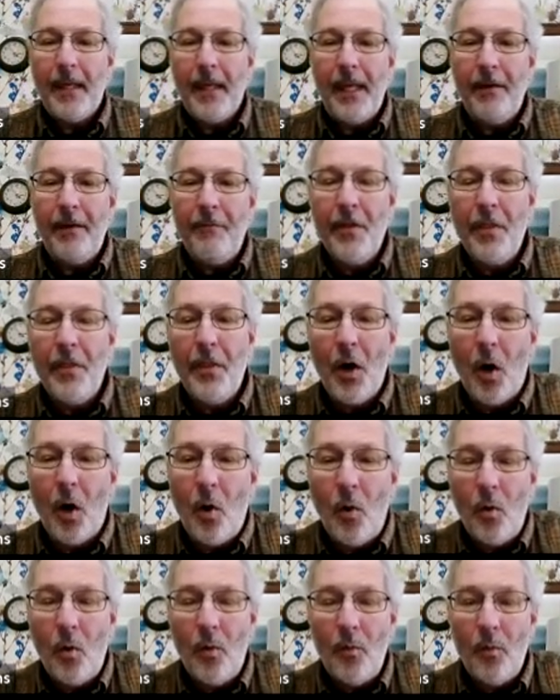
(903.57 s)
even
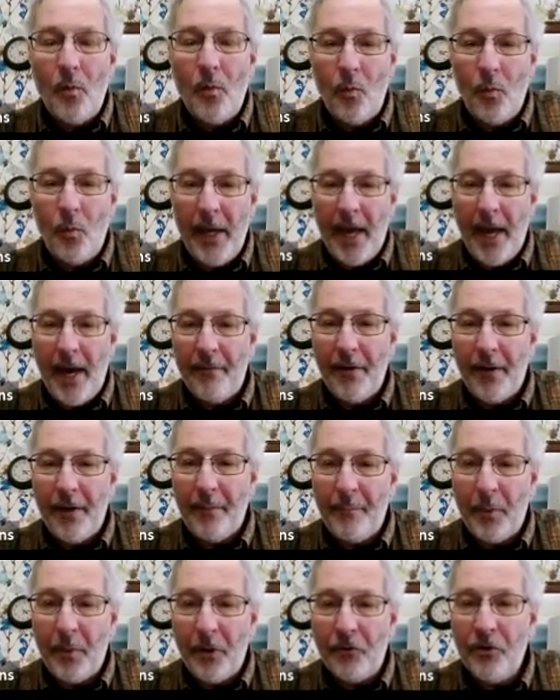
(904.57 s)
though we have
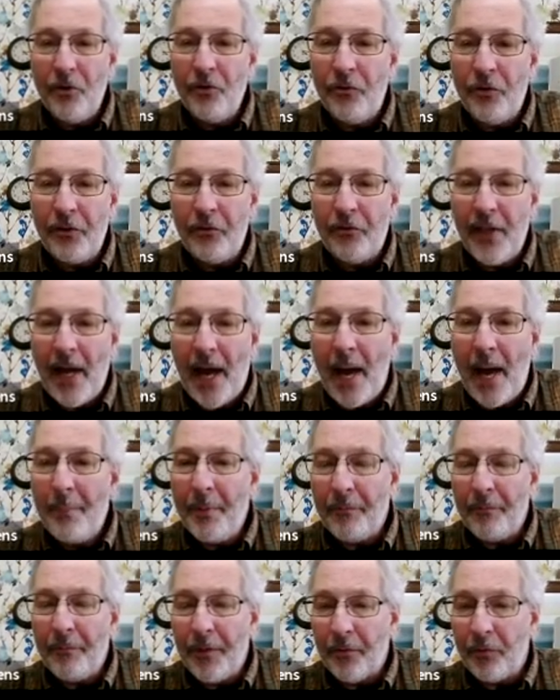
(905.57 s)
an emergency stop,
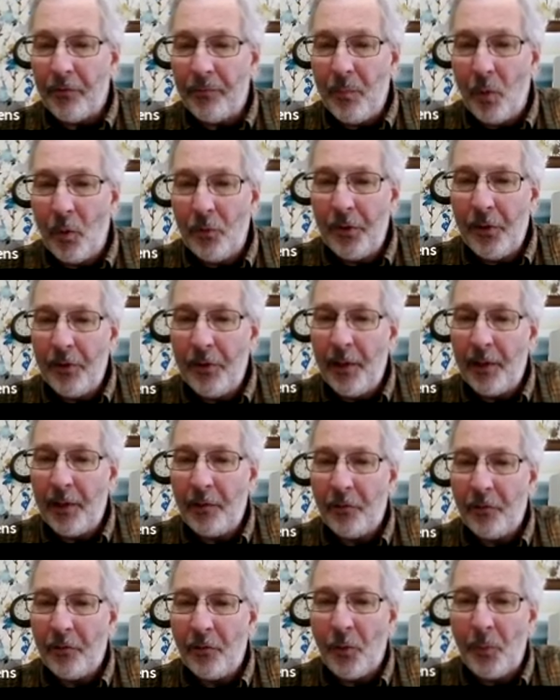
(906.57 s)
if the smoke
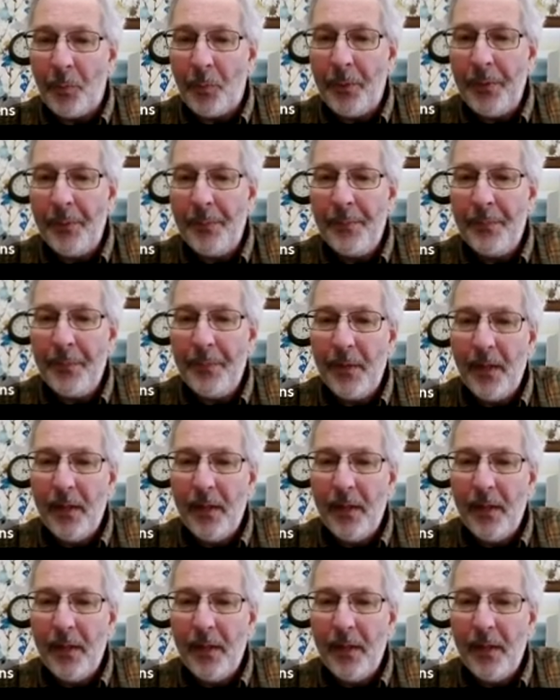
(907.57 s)
detector is open,